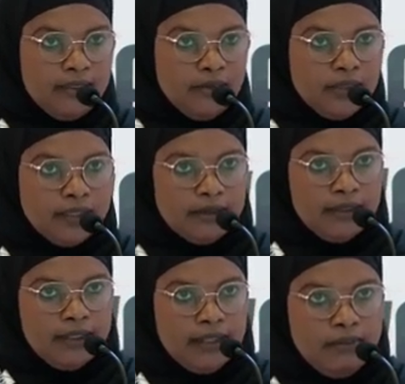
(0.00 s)
it was
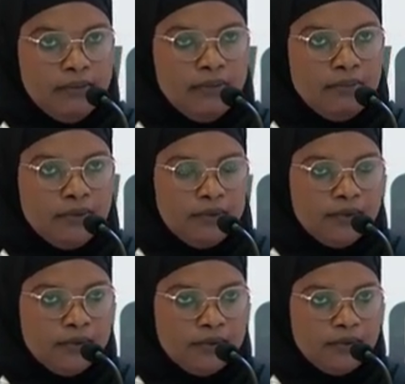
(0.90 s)
Habib
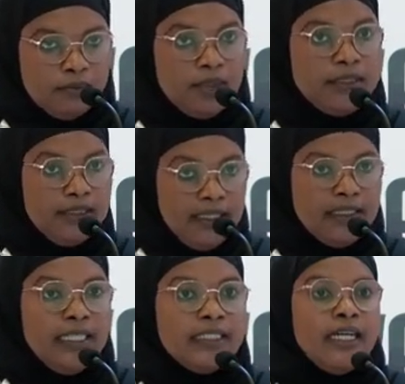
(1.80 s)
or, but he
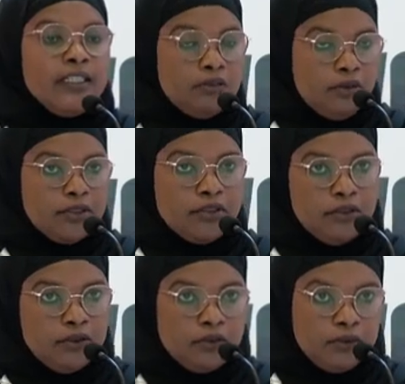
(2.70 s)
said councillors
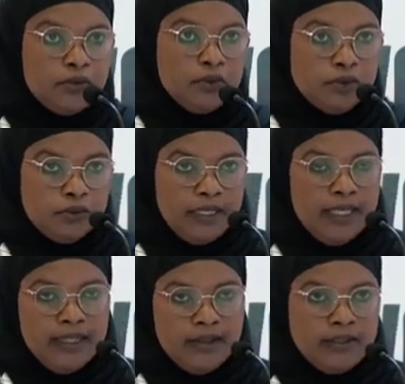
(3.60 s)
used to go to
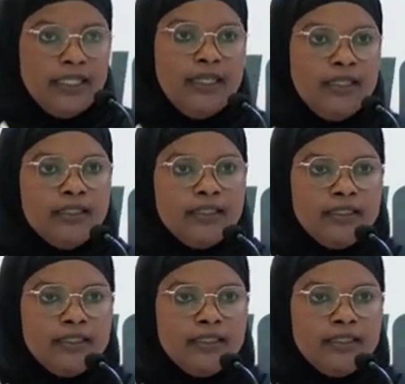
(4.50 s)
their hotel